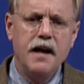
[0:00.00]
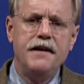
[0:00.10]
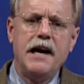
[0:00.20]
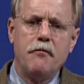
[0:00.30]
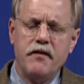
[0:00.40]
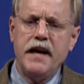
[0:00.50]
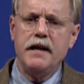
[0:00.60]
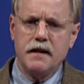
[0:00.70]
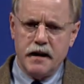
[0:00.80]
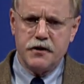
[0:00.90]
Now, they,
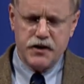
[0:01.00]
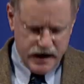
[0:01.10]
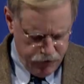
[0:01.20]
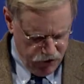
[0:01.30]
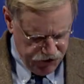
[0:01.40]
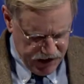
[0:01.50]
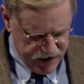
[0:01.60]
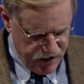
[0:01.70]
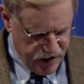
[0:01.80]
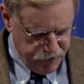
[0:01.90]
like Chambers, had
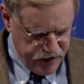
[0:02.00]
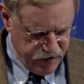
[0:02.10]
not been